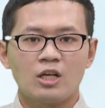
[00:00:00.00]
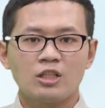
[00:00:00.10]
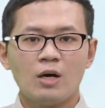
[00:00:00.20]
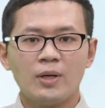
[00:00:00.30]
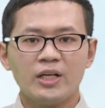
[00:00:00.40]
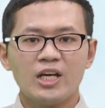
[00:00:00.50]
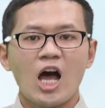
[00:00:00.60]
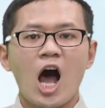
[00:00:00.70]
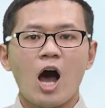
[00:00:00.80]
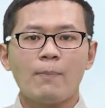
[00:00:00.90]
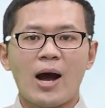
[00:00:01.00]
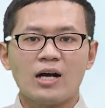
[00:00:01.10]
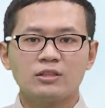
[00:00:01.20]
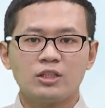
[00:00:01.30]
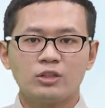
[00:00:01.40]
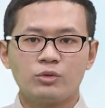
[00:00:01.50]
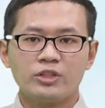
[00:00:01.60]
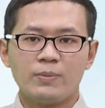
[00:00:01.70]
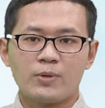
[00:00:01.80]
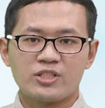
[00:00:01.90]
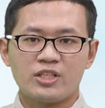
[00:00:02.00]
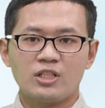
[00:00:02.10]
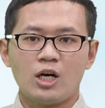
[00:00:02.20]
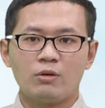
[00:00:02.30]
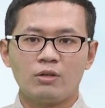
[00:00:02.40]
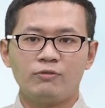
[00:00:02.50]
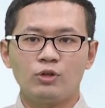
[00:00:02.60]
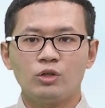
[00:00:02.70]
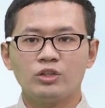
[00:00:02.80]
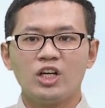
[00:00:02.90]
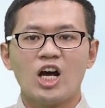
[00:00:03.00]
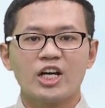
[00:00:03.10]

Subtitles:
Normally, about 20% of the fluid